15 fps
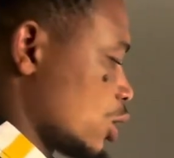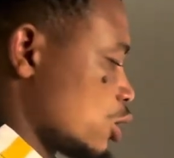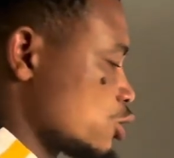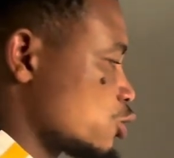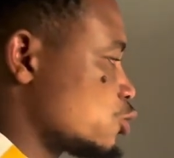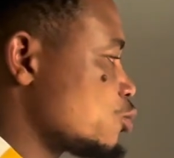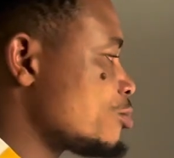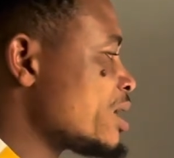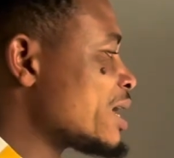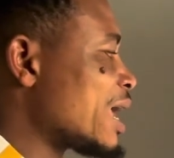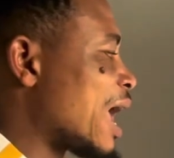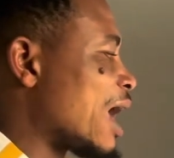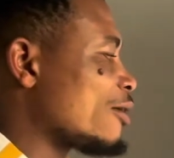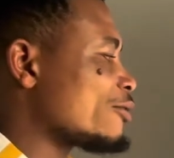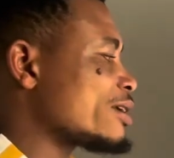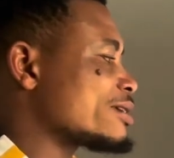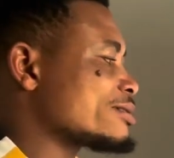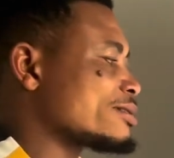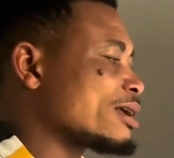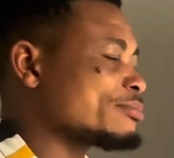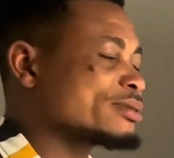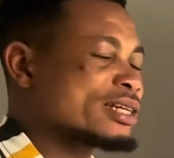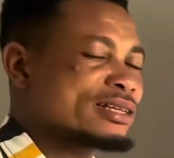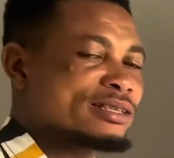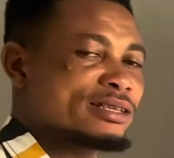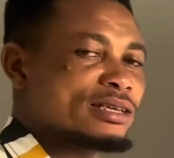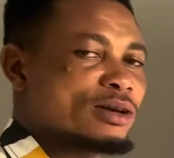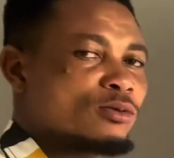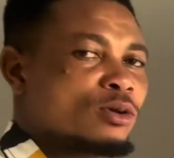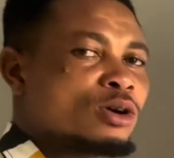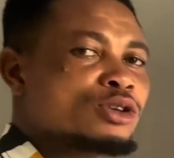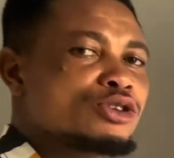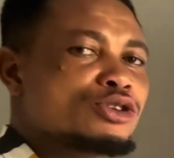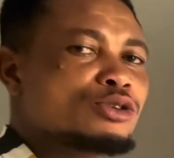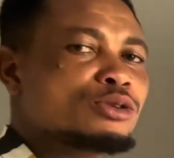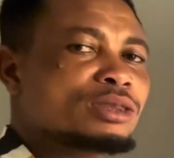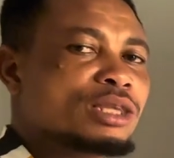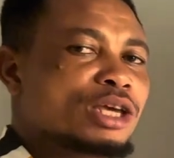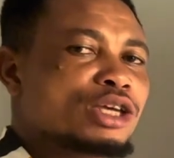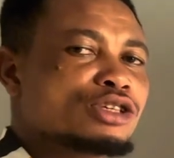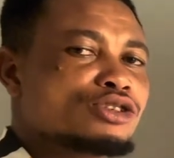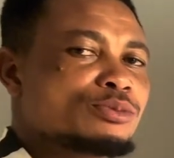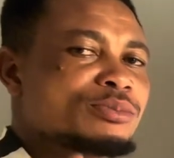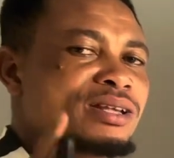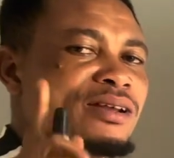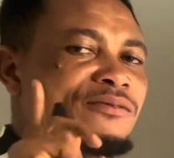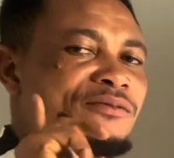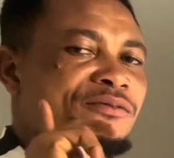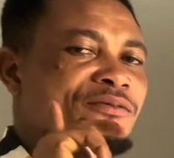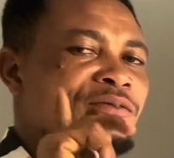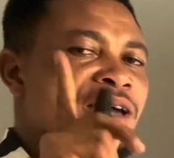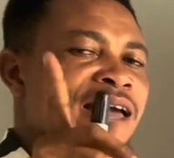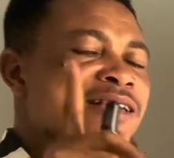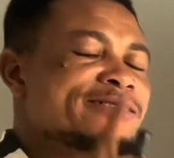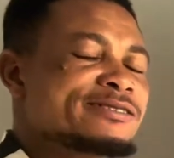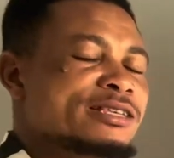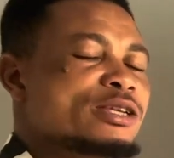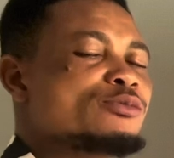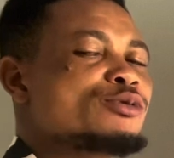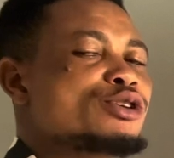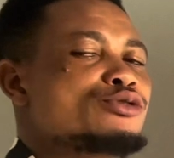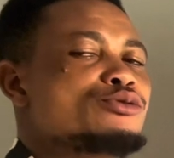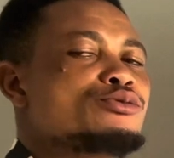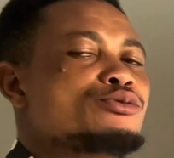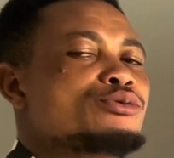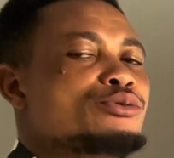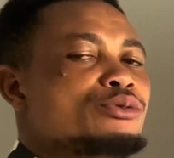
To make r the subject here, what do you think should be the first thing we do